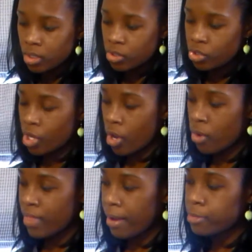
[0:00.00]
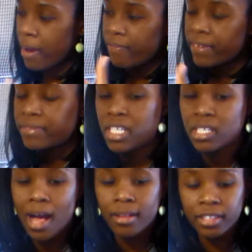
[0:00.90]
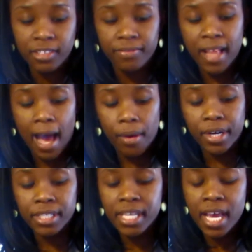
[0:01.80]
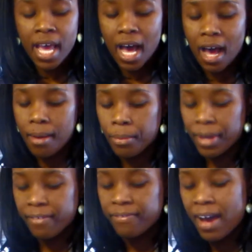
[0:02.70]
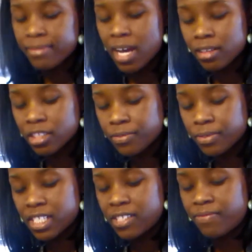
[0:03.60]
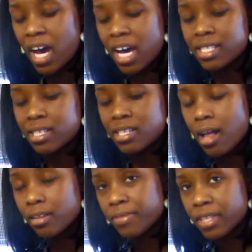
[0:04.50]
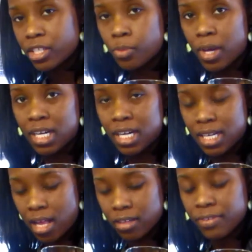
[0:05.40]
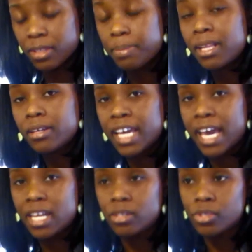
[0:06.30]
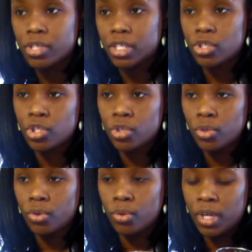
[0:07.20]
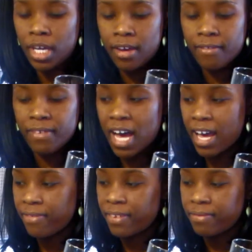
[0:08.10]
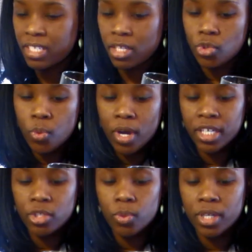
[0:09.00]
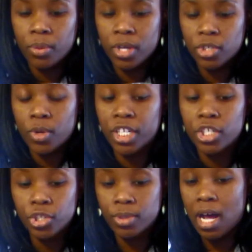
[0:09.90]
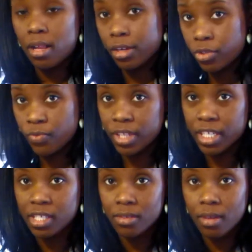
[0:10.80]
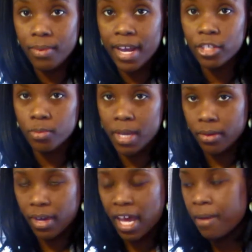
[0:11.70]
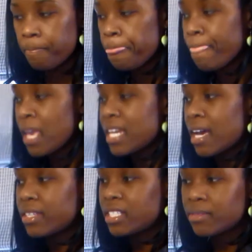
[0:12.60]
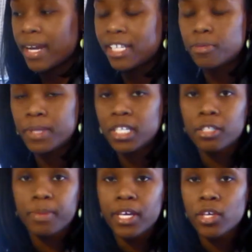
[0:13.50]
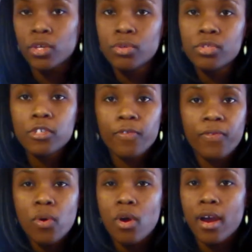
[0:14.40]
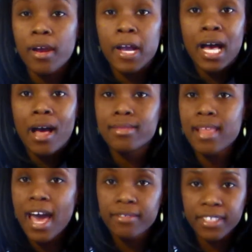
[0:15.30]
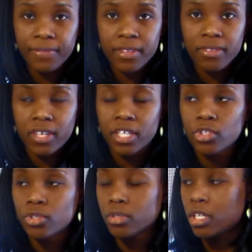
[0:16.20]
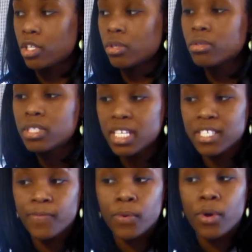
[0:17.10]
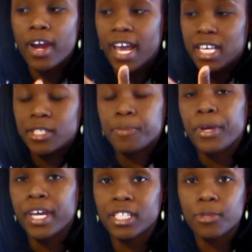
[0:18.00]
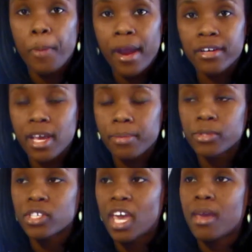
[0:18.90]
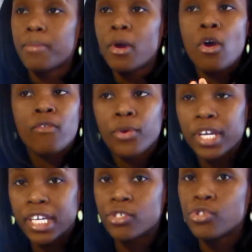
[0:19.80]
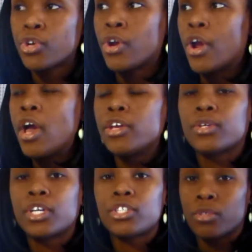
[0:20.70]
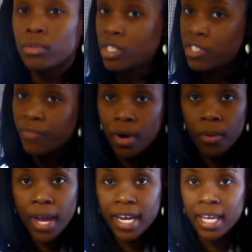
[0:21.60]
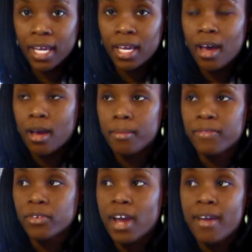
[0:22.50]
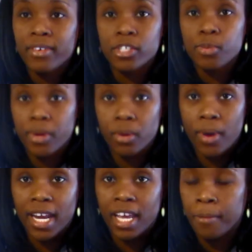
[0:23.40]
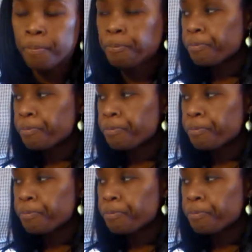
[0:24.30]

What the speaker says: So that was about $15 in flowers. We have $5 for this vase, $1 for this one, and $1 for the pillar candle. So that's $2, $5, $15, $20, $21, $22 for this arrangement. Okay. Now this arrangement could be used for a lot of different things. You could use this for a spring-inspired tablescape for Easter. You could use this for a wedding if you're having a spring wedding.